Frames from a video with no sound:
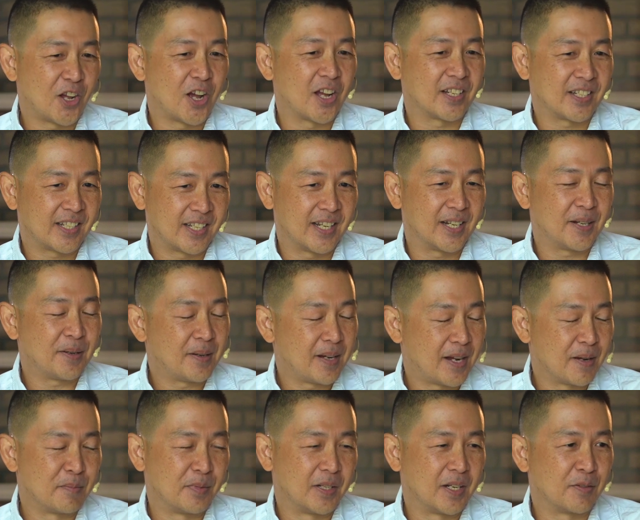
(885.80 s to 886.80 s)
a lot, yeah.
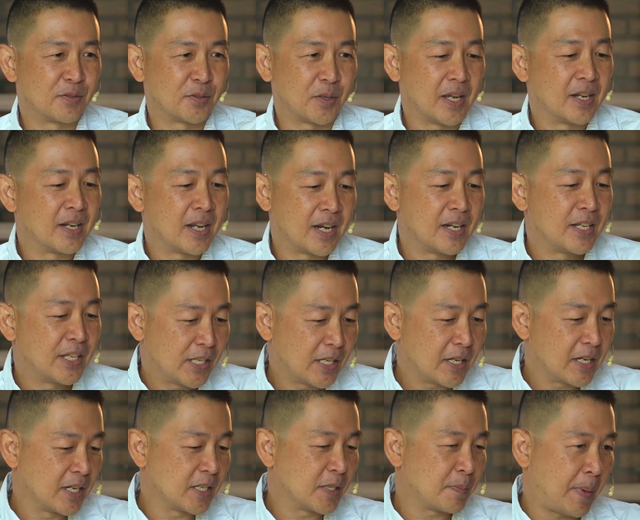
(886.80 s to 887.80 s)
yeah. And this is
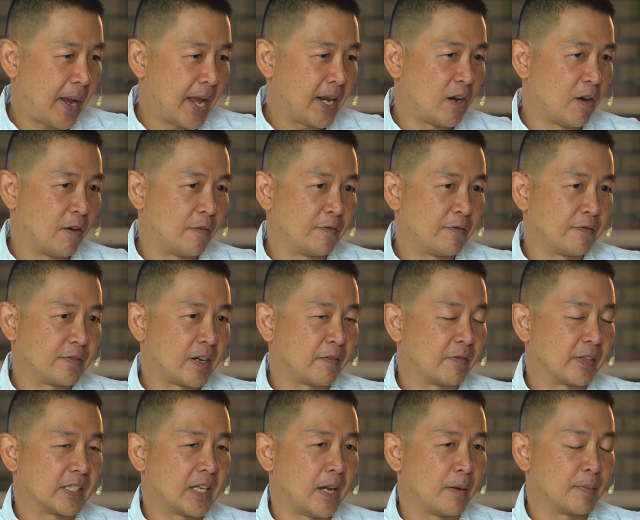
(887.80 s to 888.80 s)
in the span of
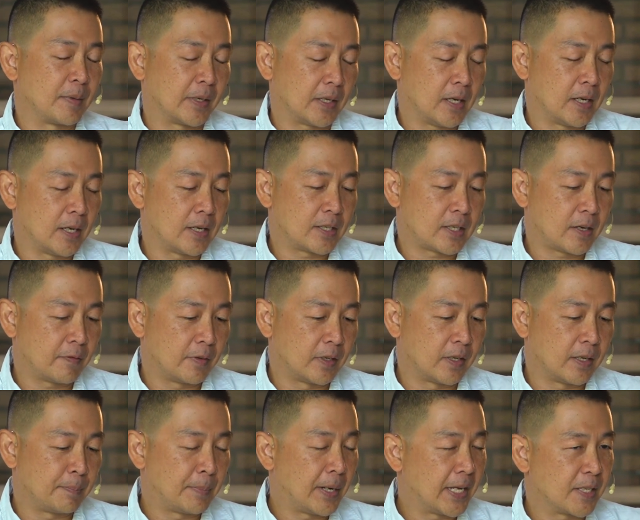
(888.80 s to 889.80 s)
several
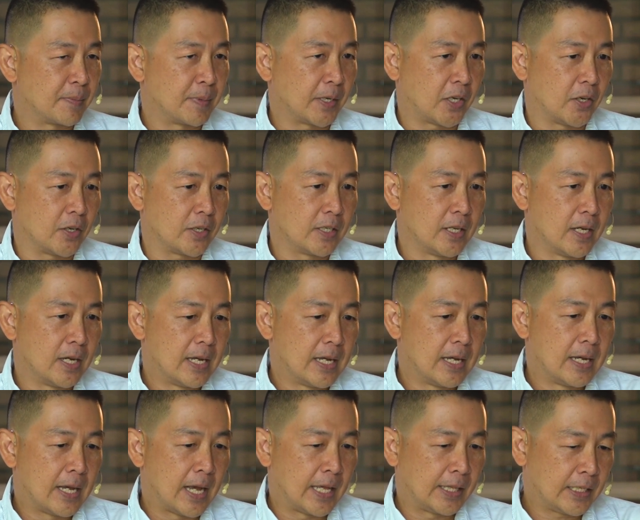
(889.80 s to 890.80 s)
months, because
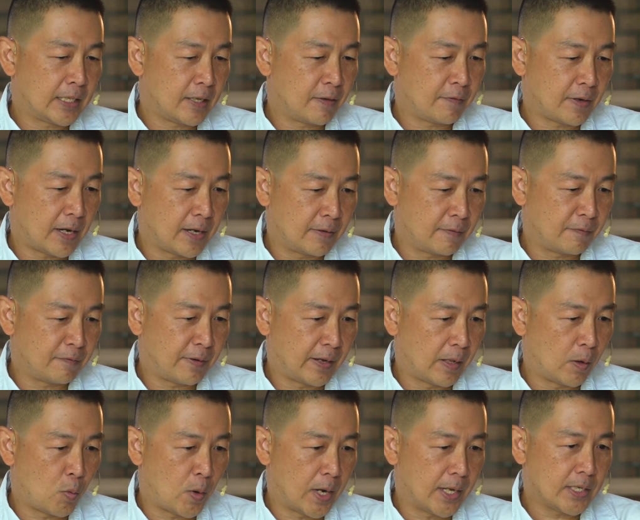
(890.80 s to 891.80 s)
I think if I
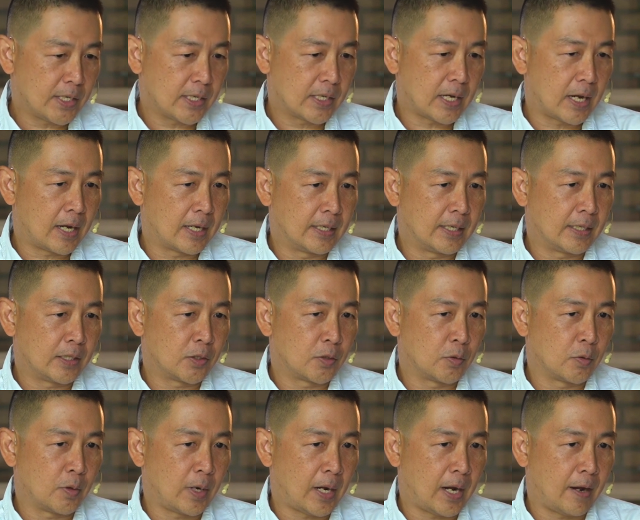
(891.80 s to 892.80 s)
fail once, I need
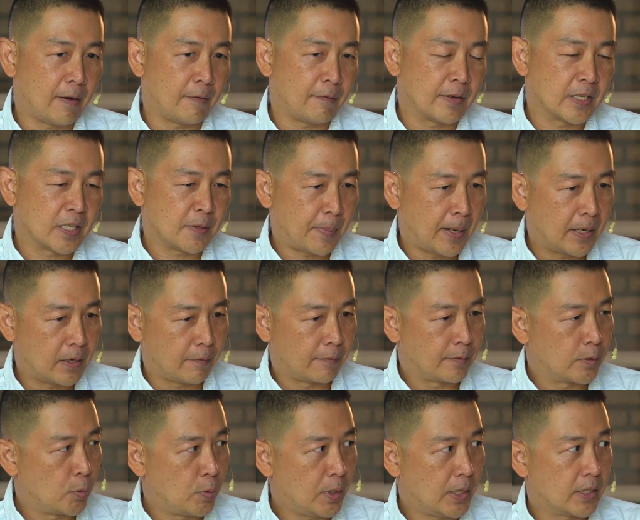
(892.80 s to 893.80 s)
to have a span
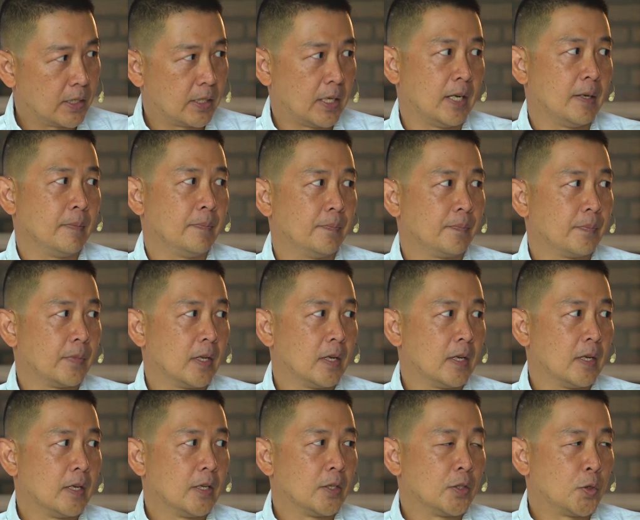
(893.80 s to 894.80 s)
of 2 weeks' time
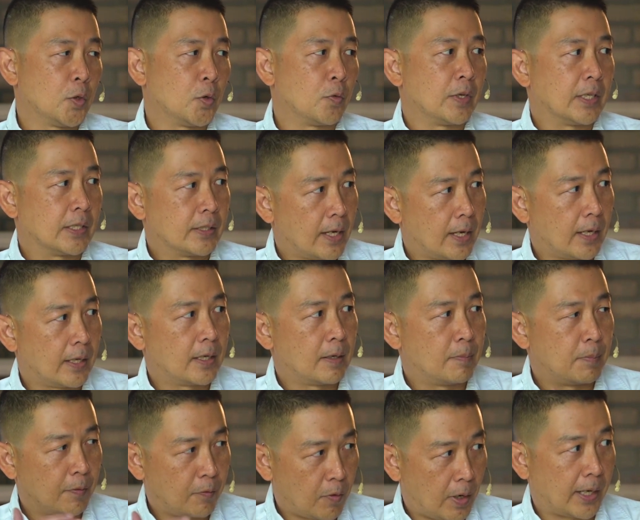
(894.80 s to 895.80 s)
to
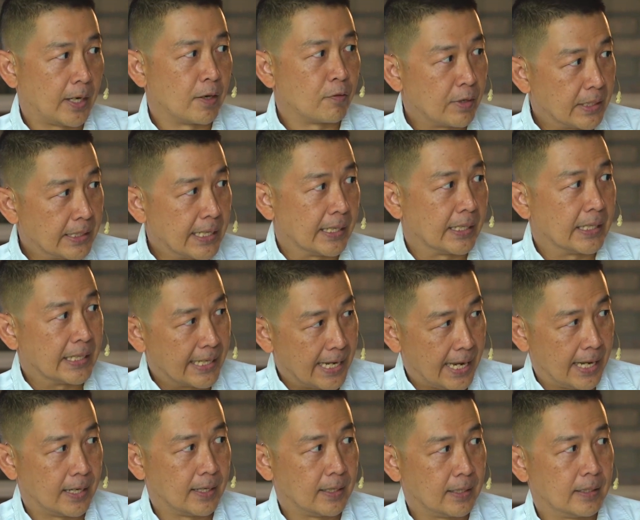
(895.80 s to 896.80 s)
retake before I can retake it
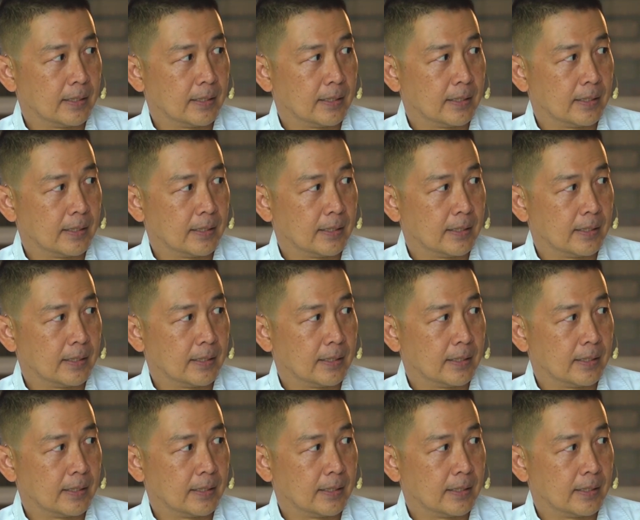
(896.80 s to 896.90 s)
again.